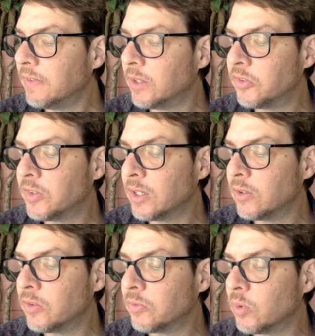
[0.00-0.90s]
They are
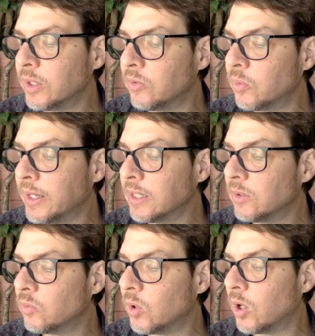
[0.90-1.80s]
standards of what is right
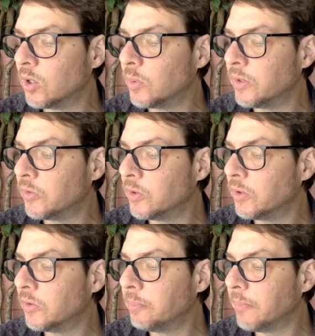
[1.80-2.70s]
and wrong, what is good
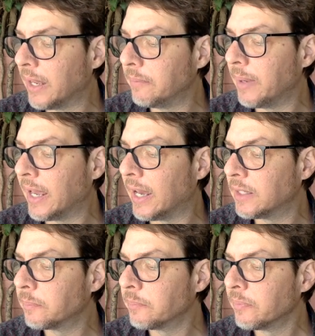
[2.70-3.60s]
and
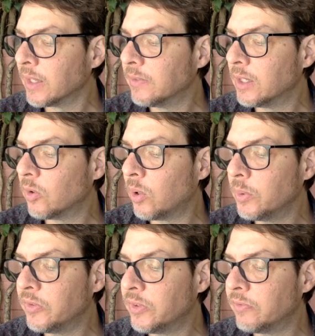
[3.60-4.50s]
bad. They are
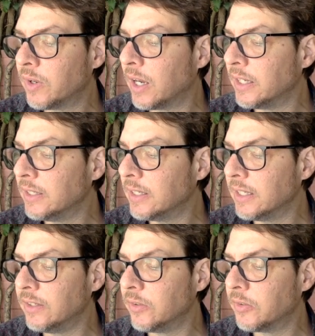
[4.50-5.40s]
always defined
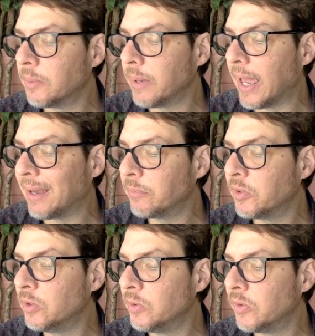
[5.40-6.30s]
in some
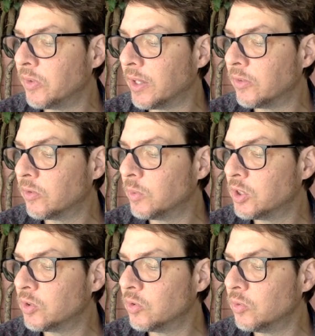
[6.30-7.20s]
absolute sense,
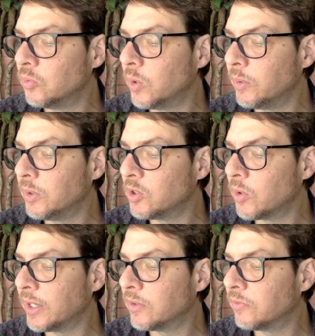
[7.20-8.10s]
which when we
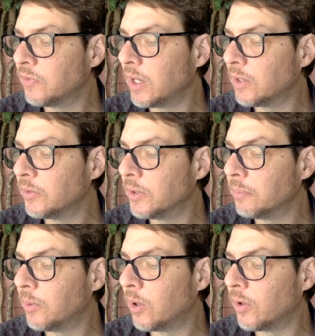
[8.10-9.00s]
try to follow
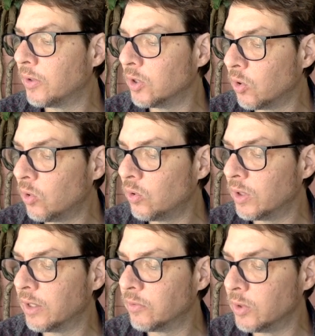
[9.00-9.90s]
them, are the
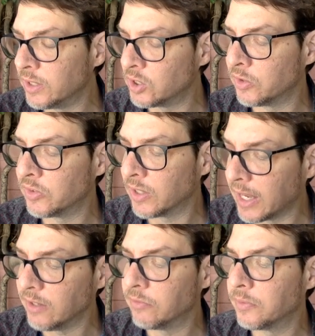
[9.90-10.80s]
goal of religious
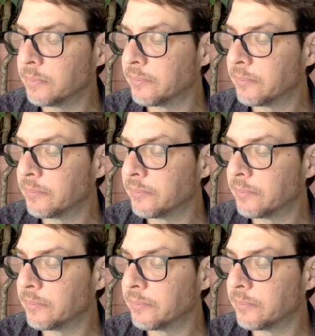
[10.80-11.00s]
life.